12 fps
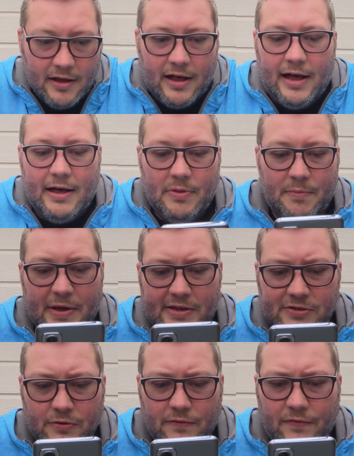The
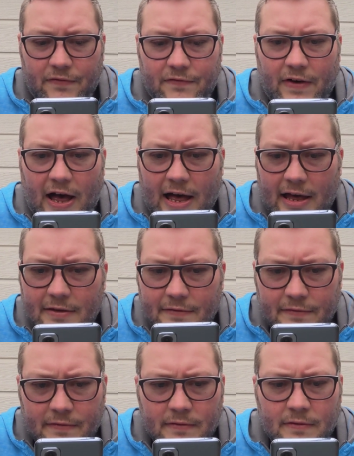Pixel
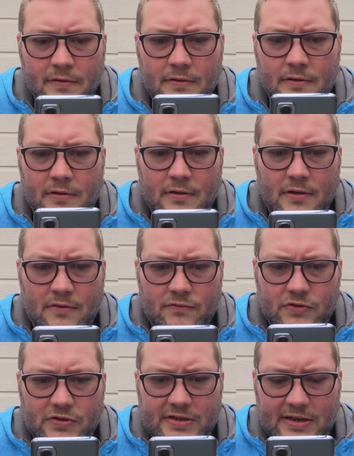5,
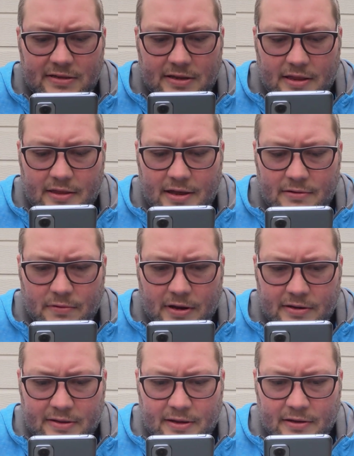just seen that then,
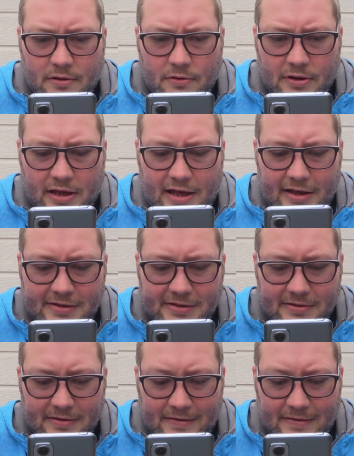where did that go, guys?